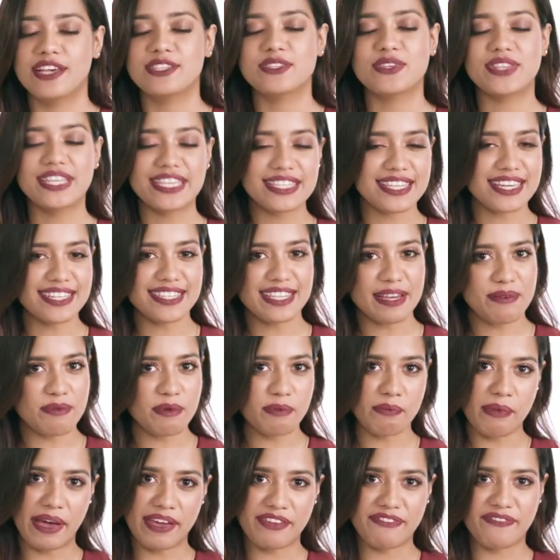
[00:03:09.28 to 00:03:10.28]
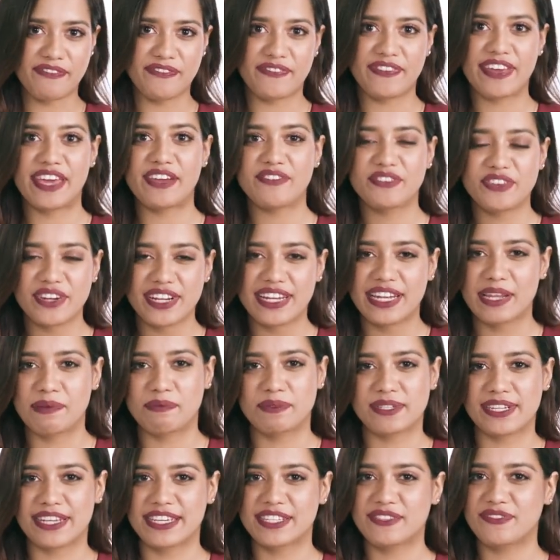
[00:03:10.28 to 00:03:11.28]
So these are some of my favorite
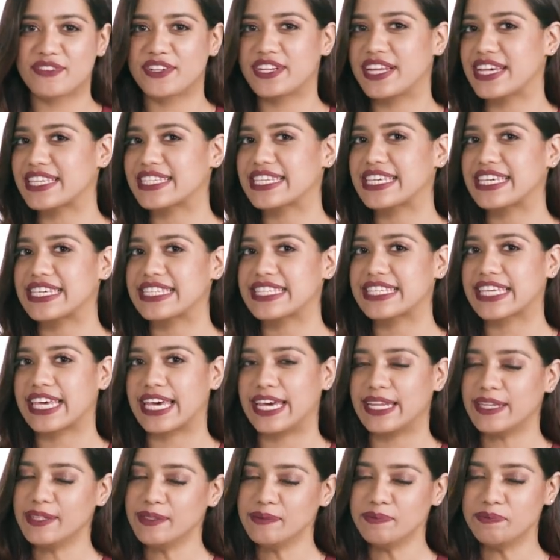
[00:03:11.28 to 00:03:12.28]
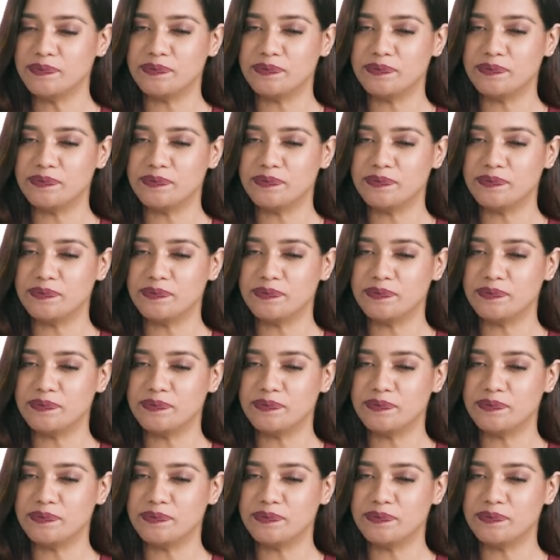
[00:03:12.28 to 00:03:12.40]
lipsticks for dusky skin.